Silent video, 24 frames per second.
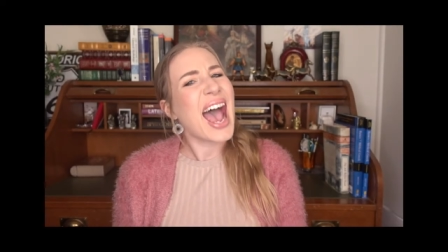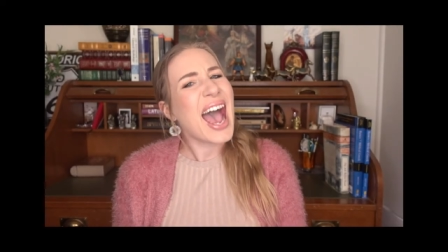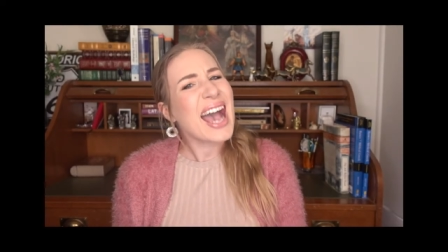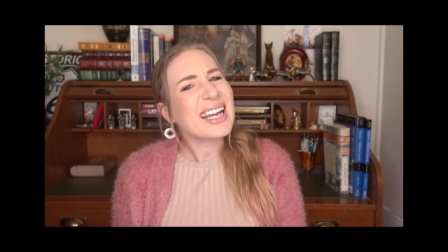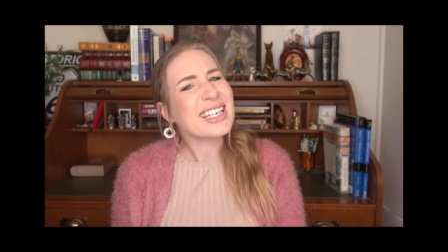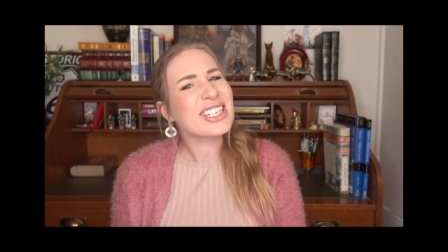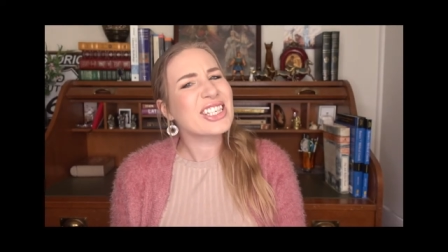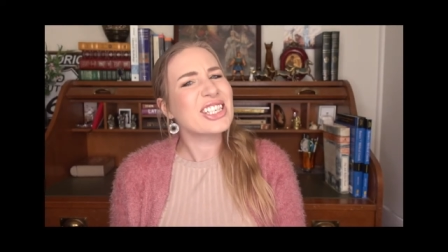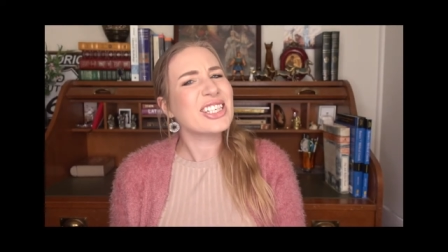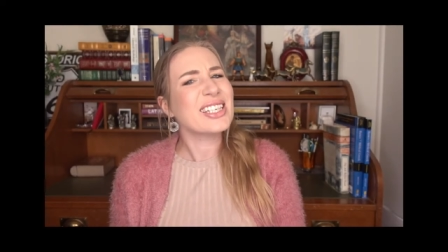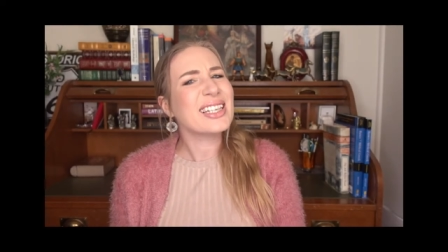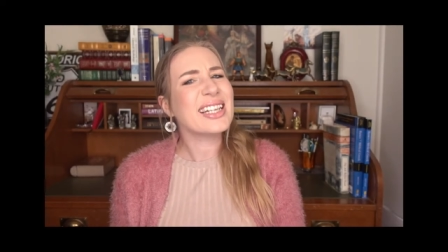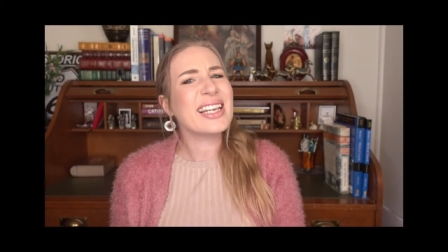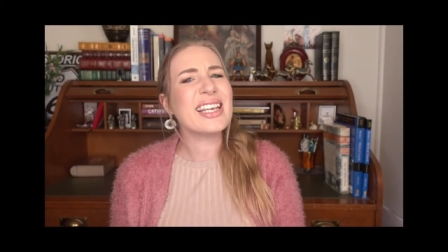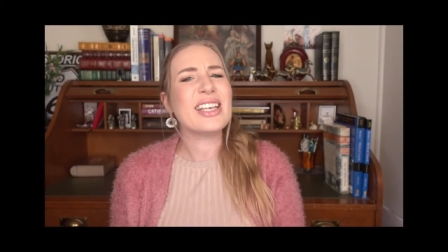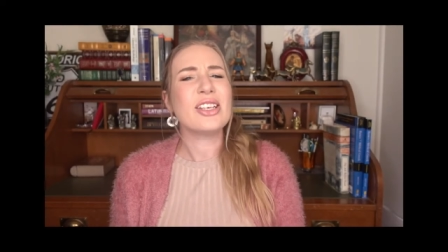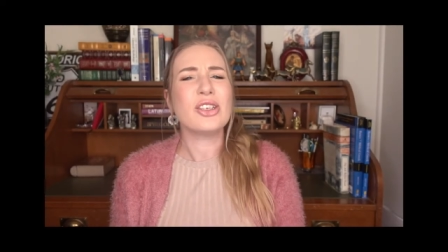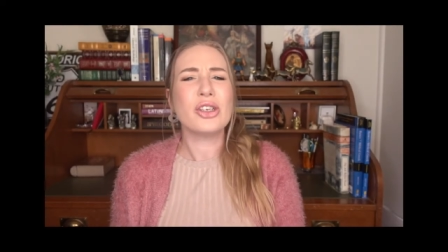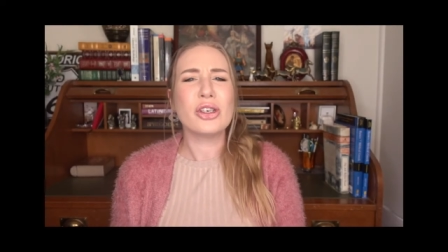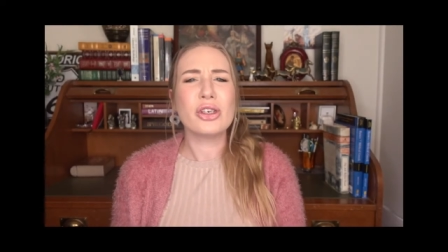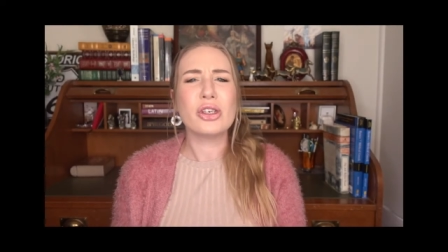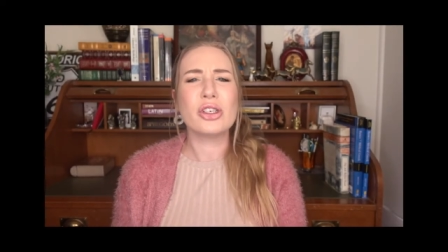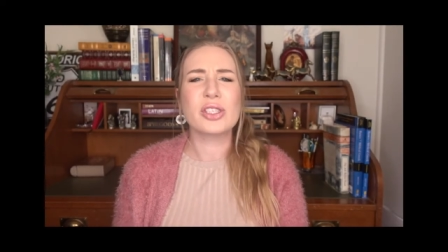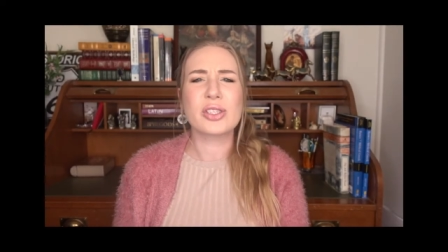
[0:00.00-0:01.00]
actually
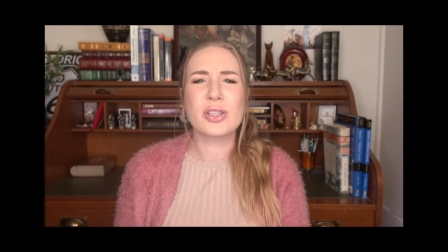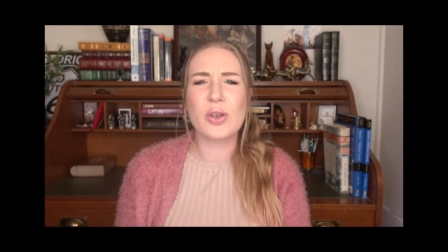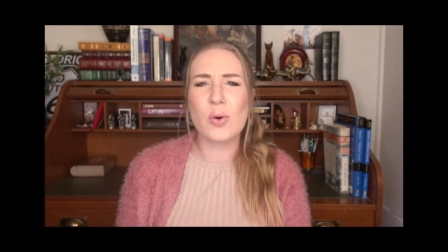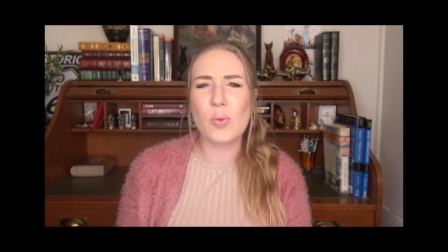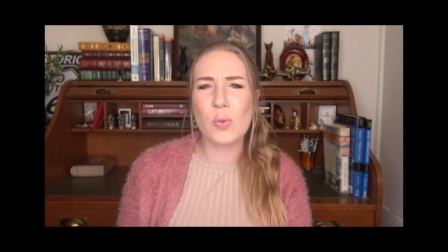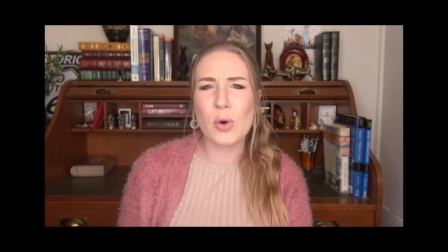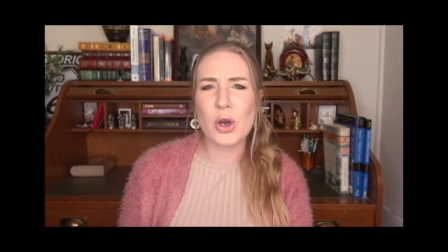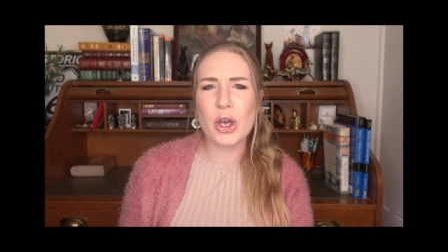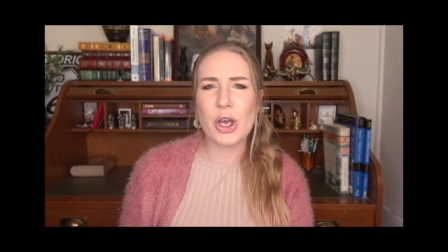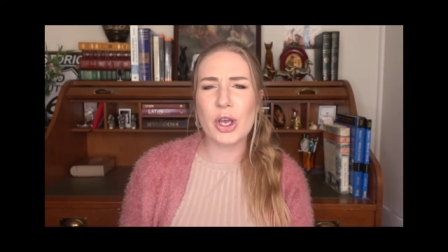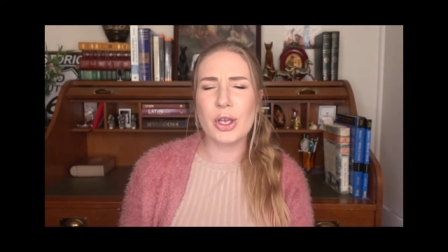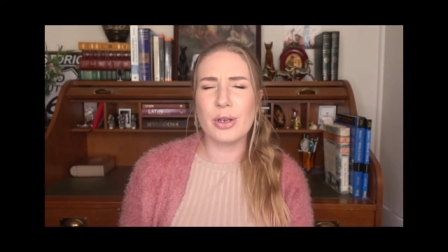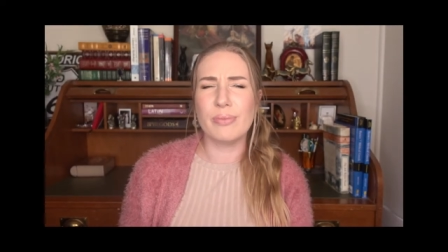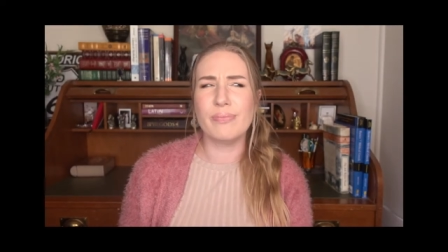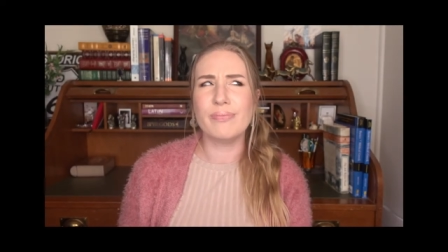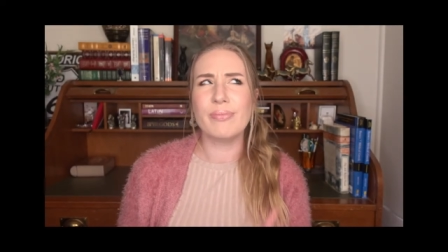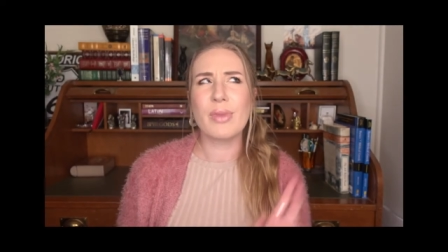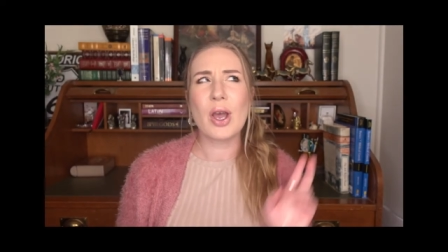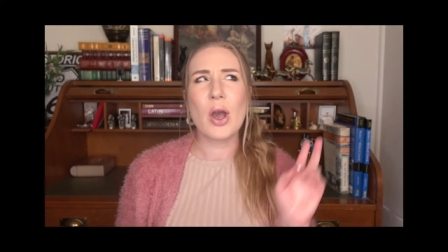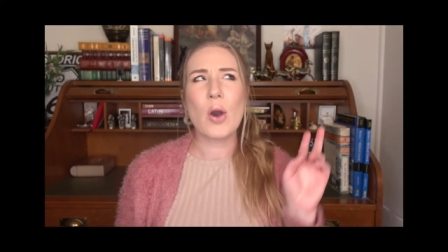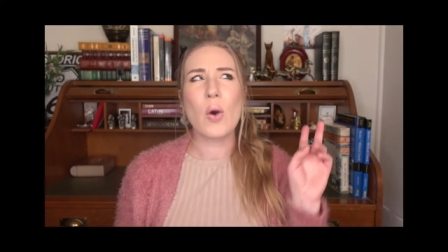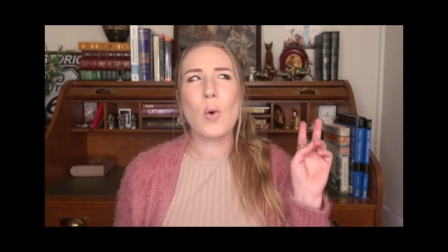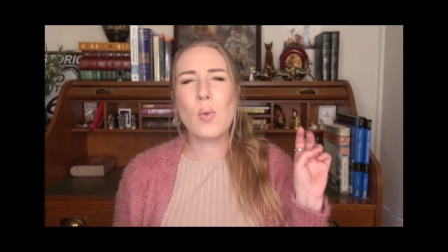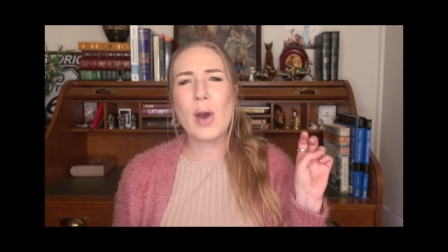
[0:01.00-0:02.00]
use the word
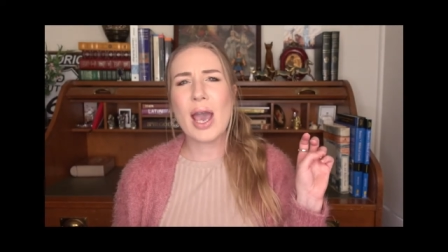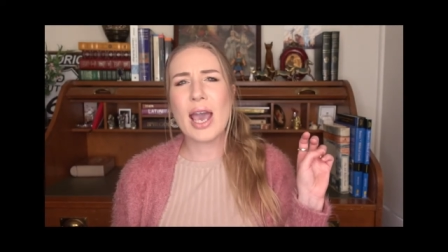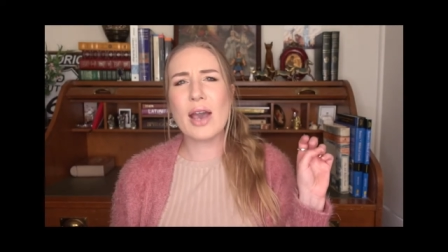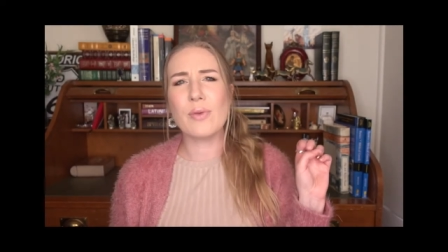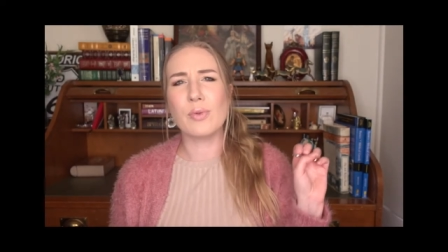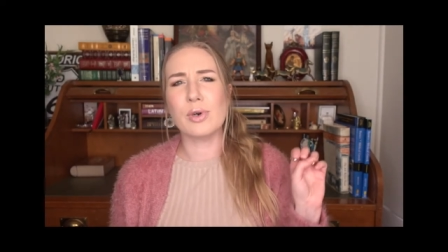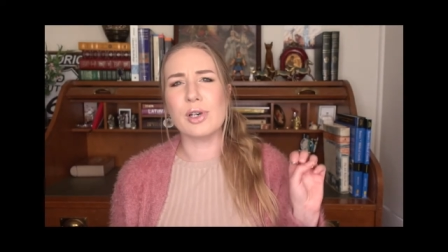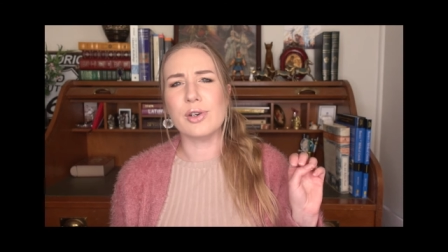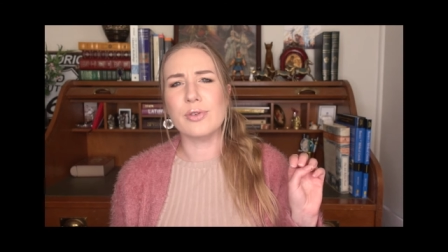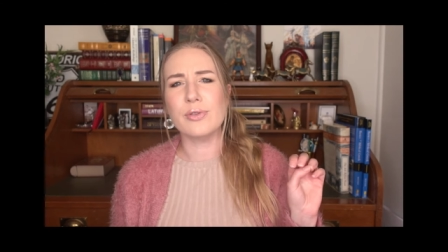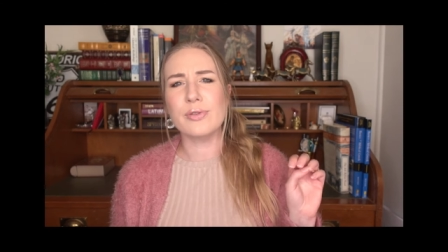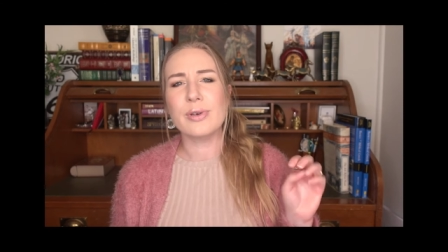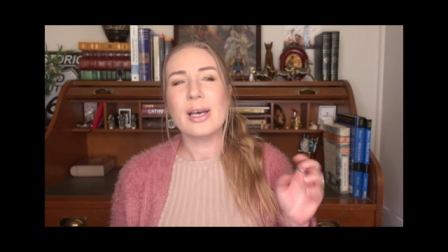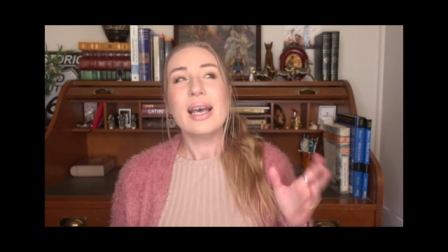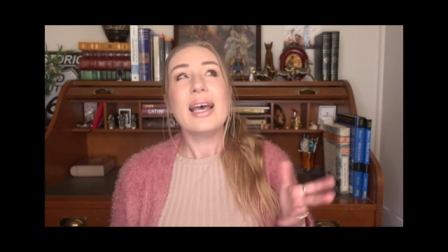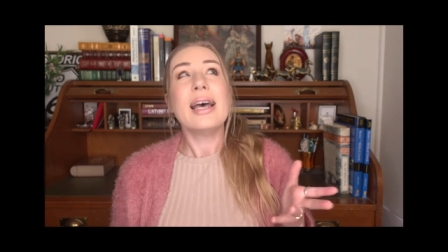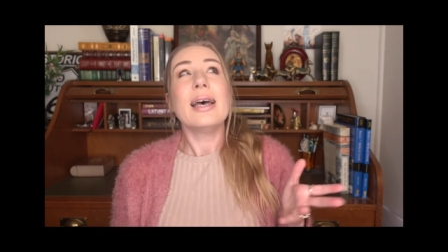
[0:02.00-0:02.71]
werewolf.